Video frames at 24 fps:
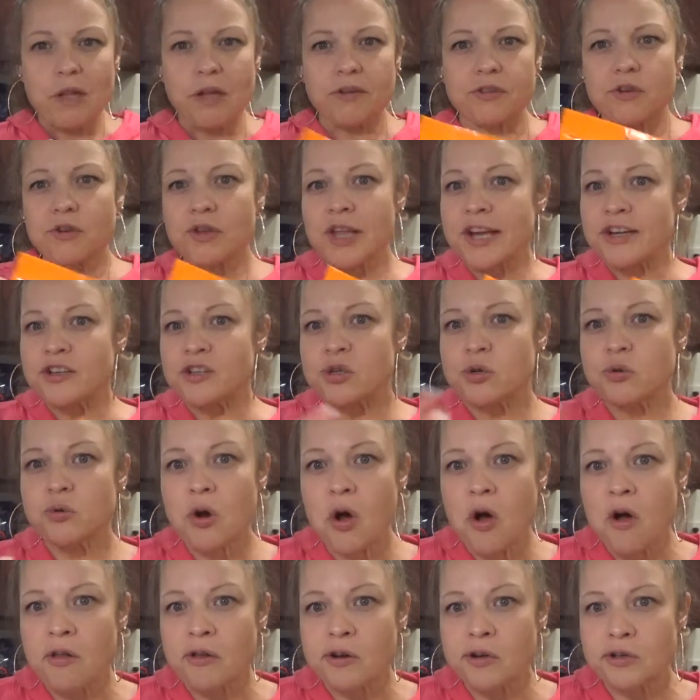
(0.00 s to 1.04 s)
They're like $2,
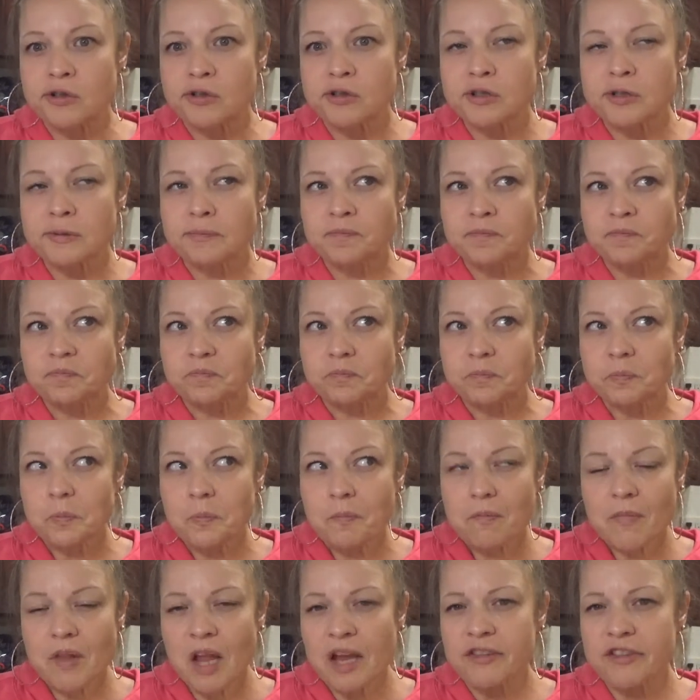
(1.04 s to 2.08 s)

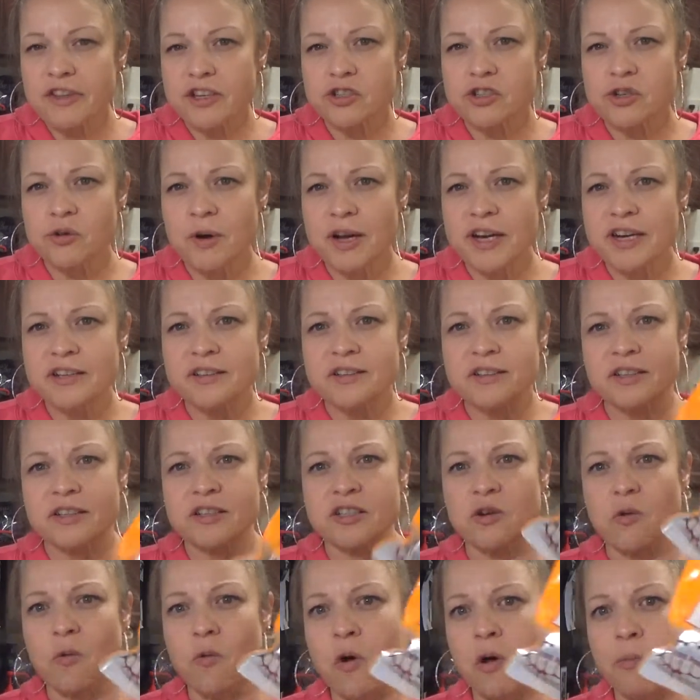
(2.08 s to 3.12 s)
I think $2.86
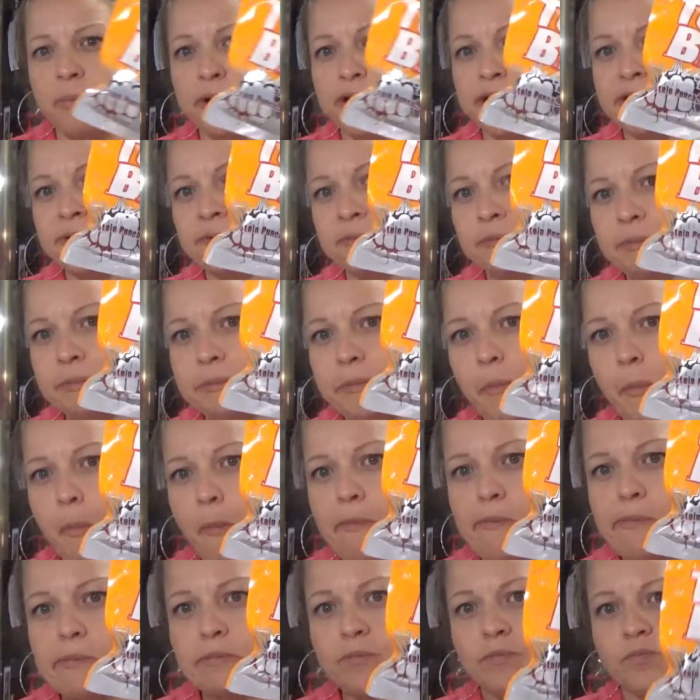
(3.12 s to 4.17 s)
at Walmart.
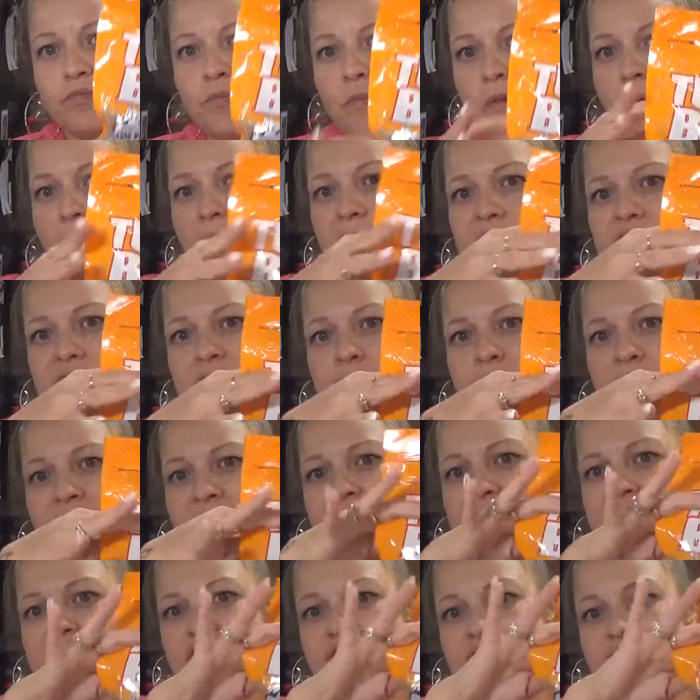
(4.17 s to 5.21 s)
And the
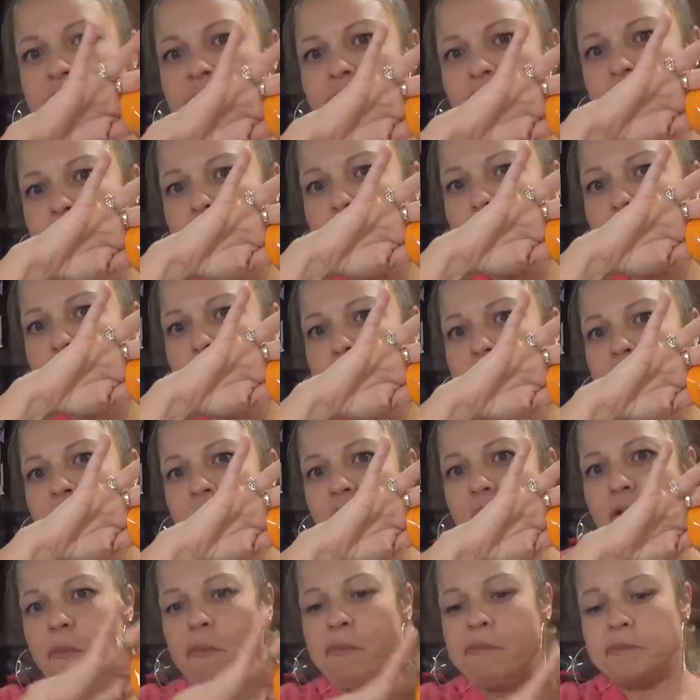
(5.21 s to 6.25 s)
bag's pretty
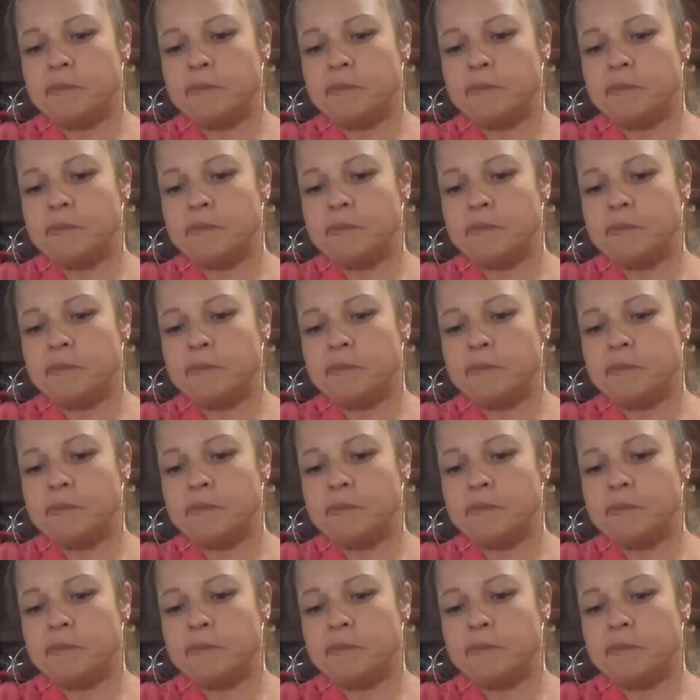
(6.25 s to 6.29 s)
full.